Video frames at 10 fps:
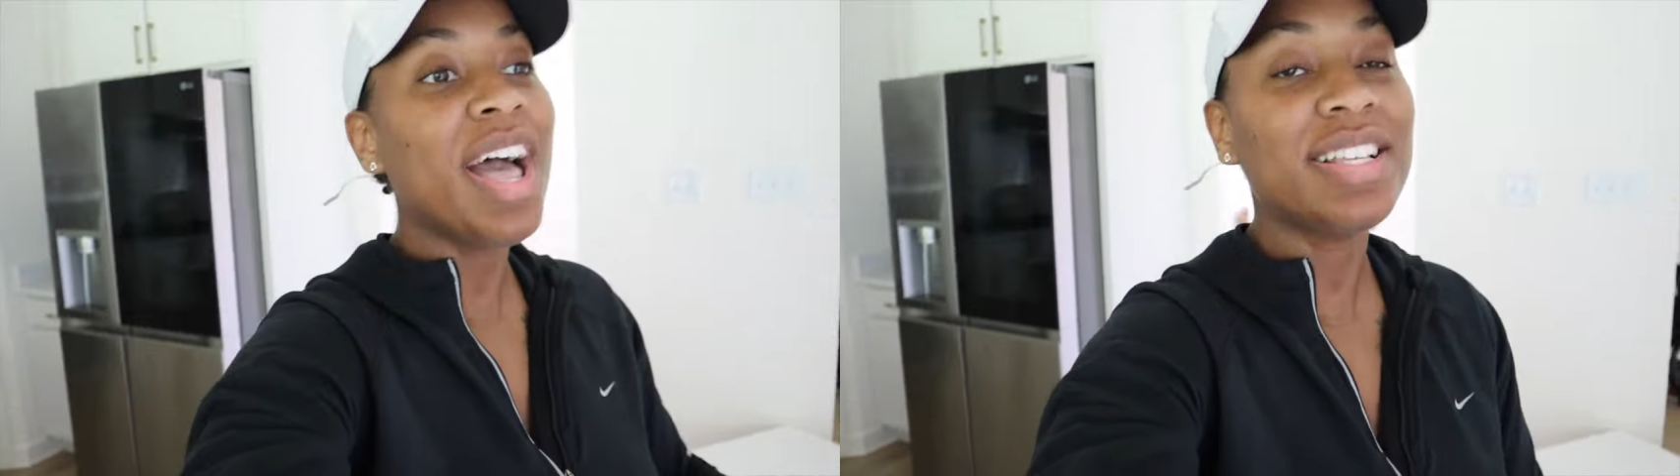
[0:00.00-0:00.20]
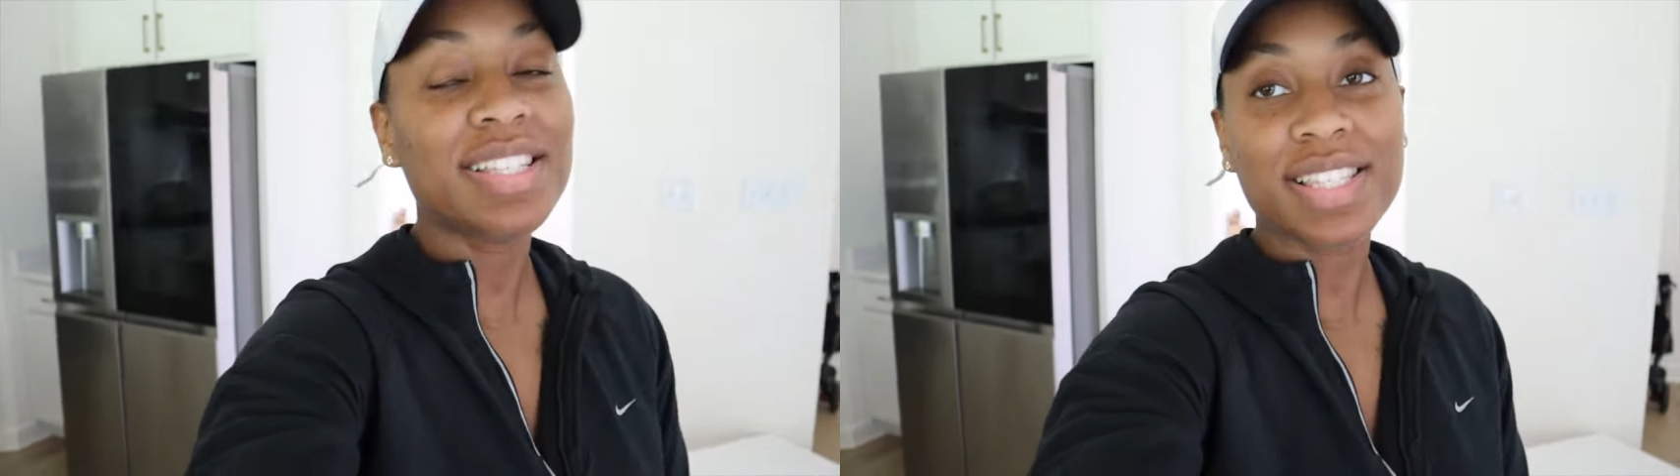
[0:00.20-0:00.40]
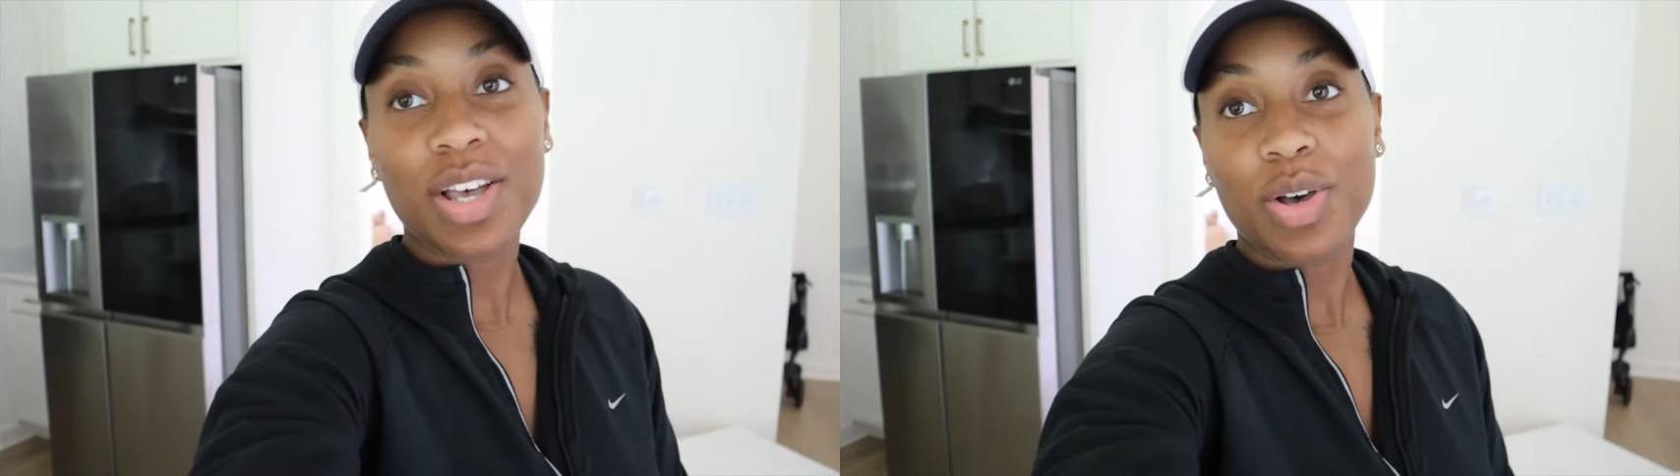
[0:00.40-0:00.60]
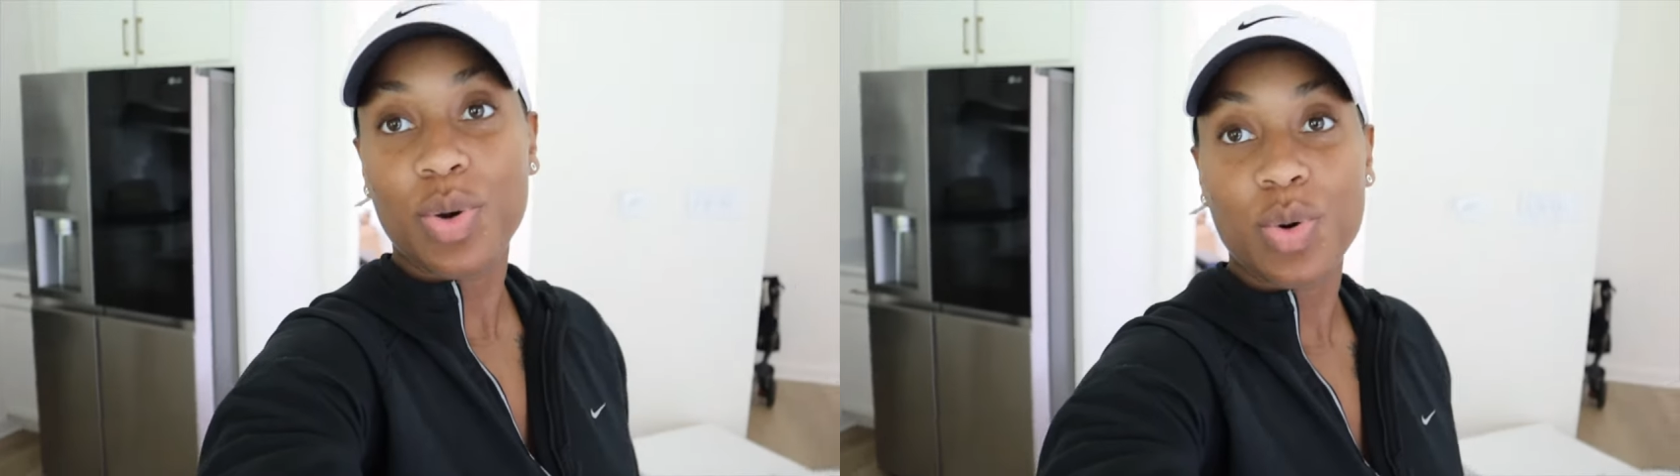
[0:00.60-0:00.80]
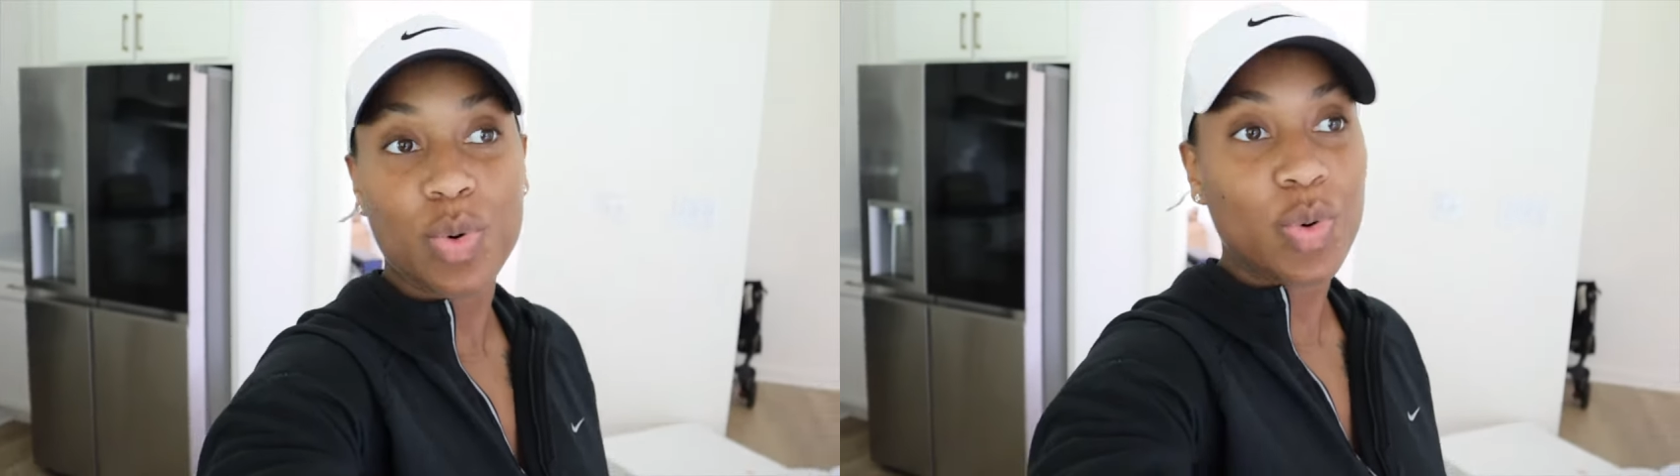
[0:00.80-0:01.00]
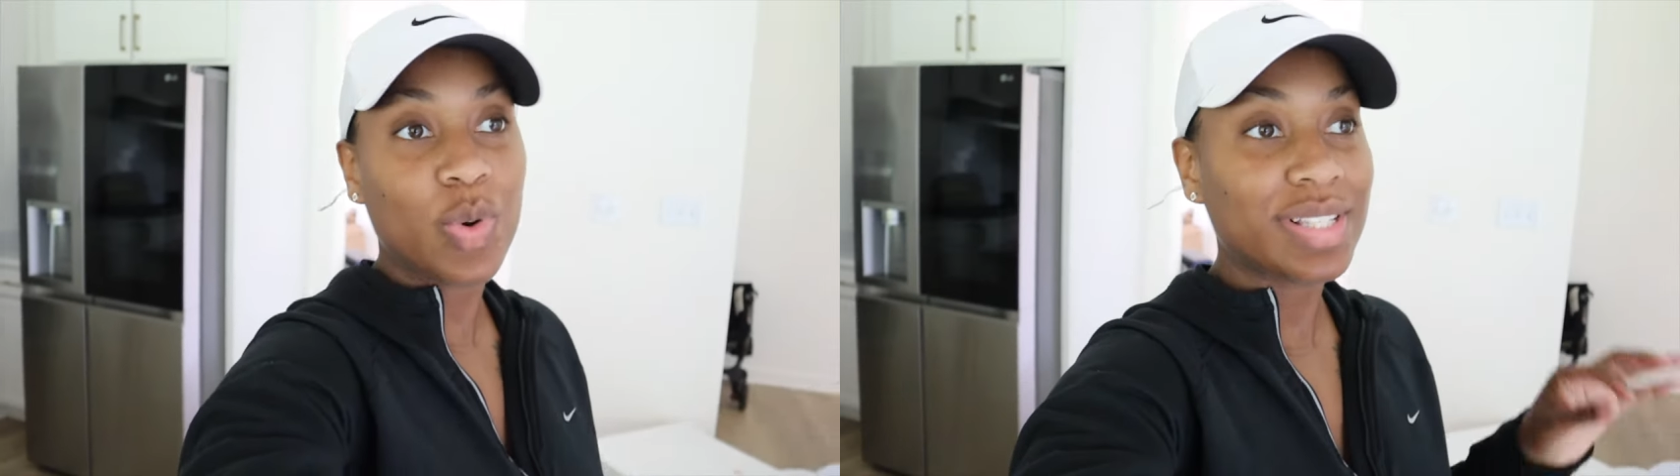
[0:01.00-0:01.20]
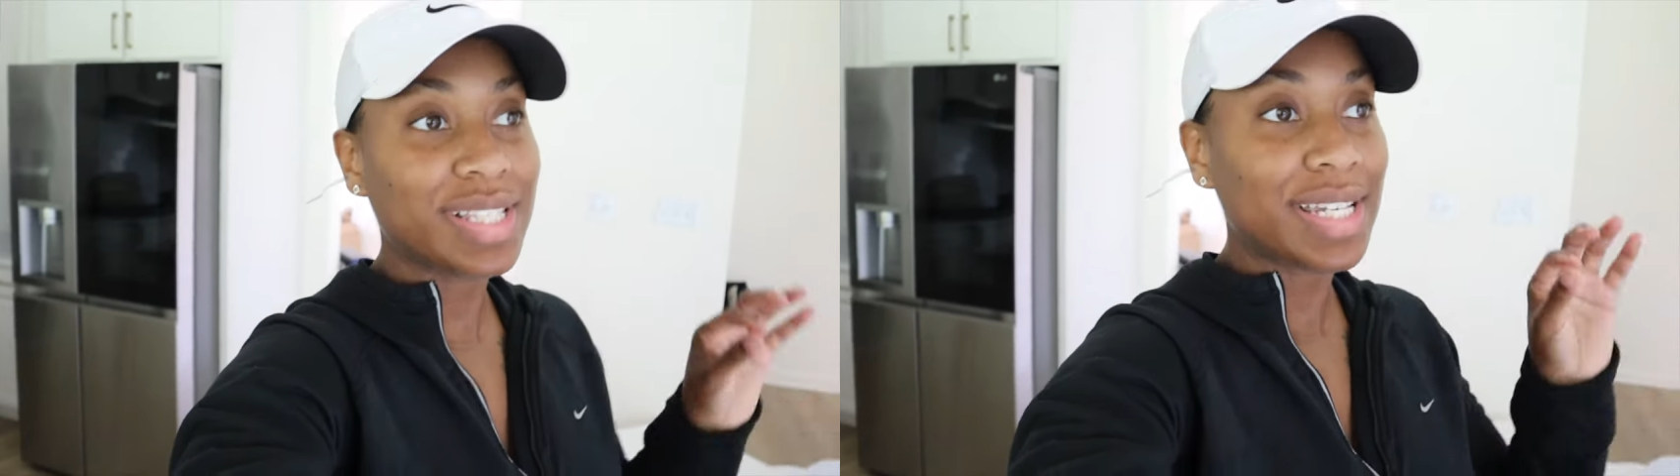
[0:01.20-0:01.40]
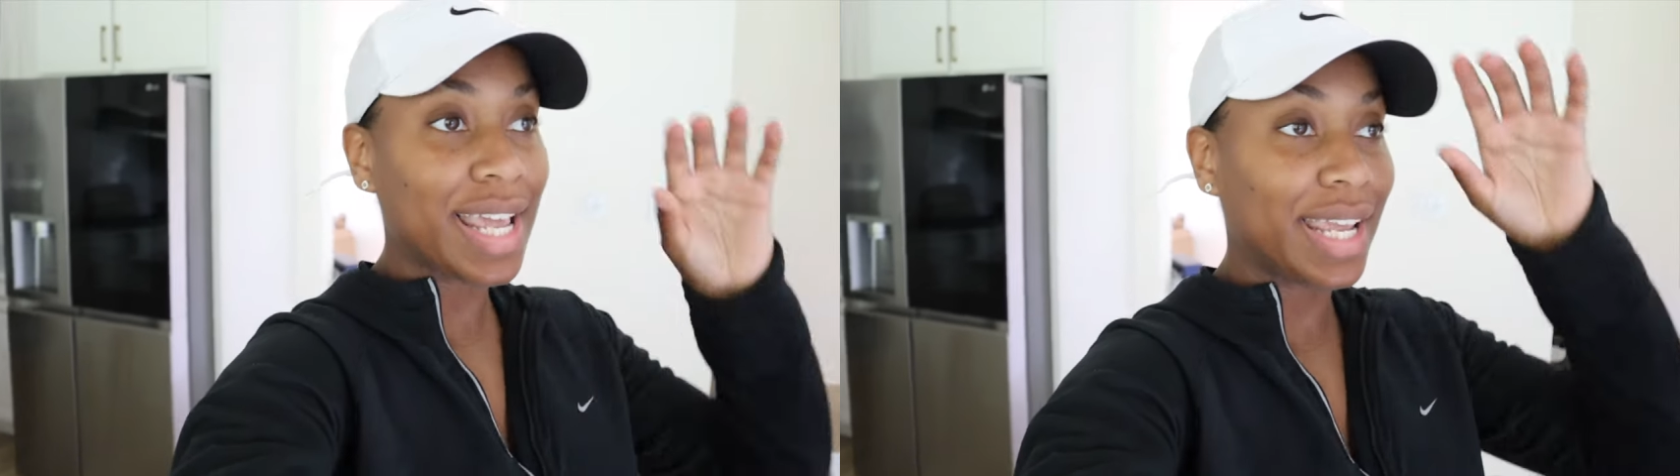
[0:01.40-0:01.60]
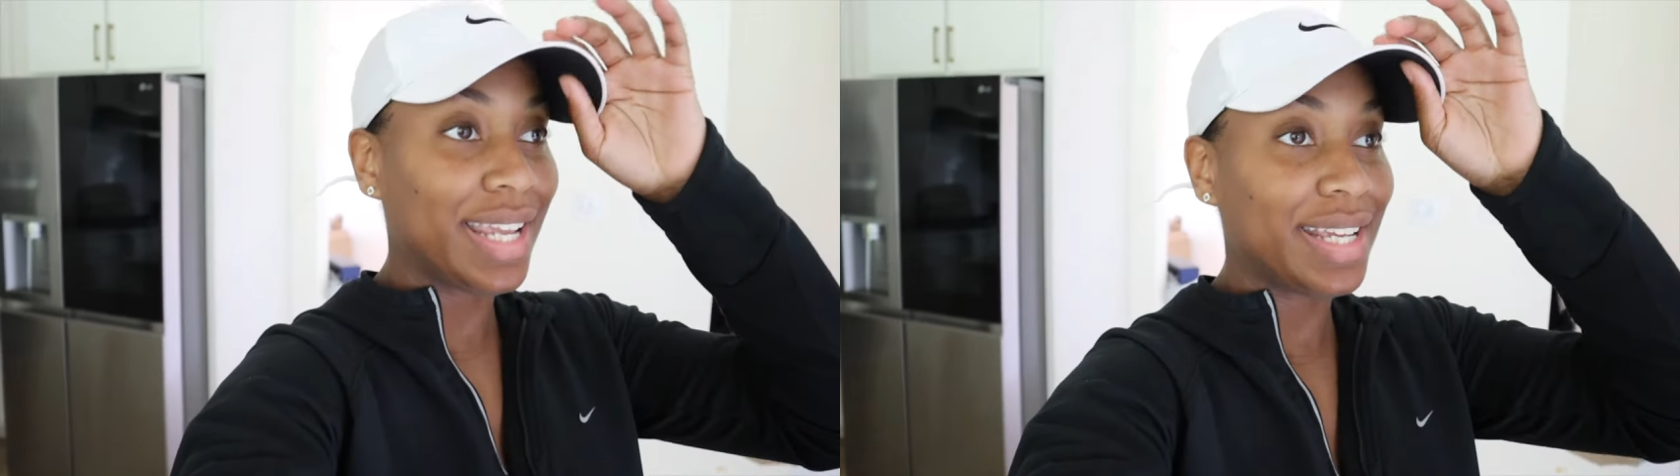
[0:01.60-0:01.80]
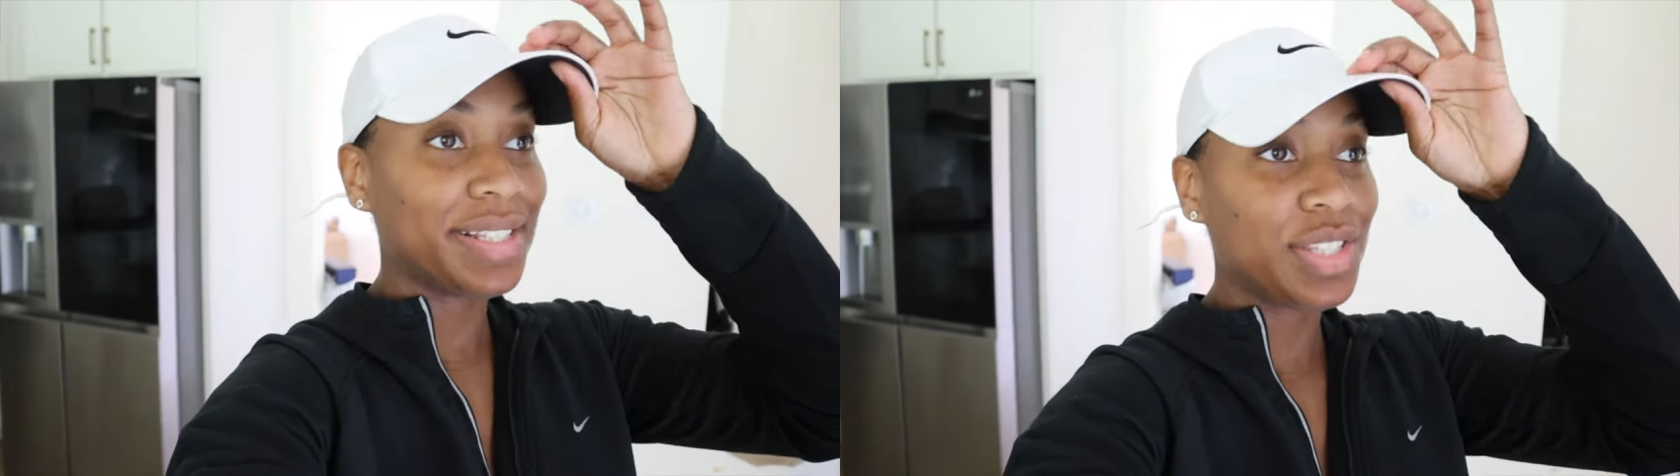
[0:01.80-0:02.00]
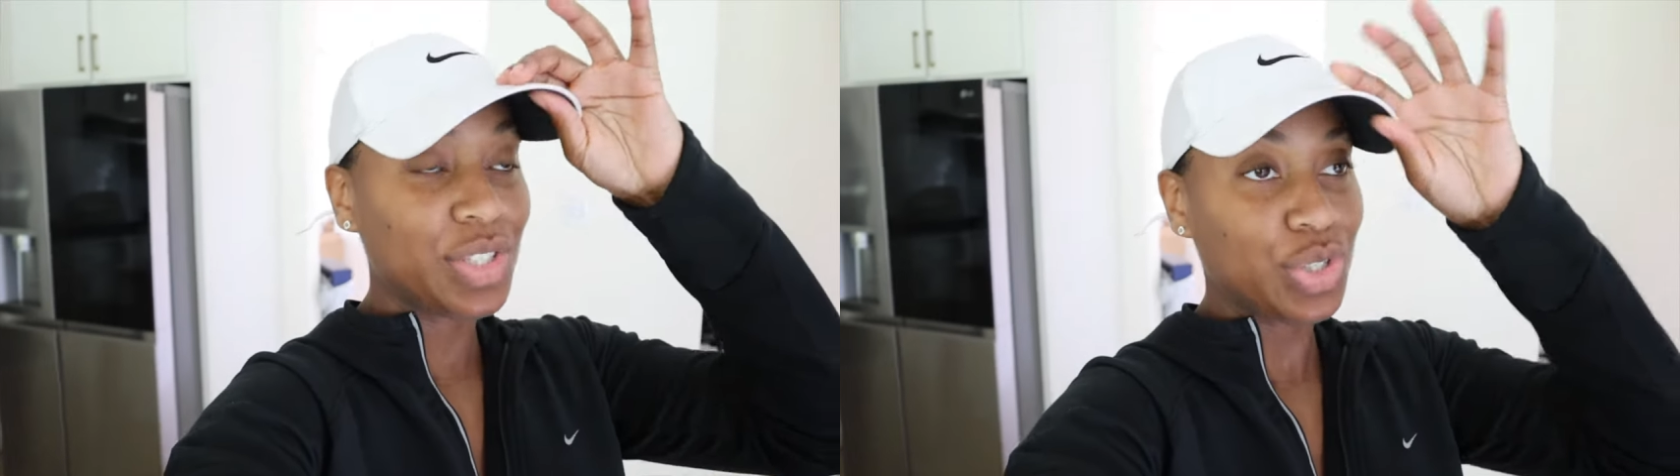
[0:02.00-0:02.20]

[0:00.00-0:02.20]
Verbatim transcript: So today is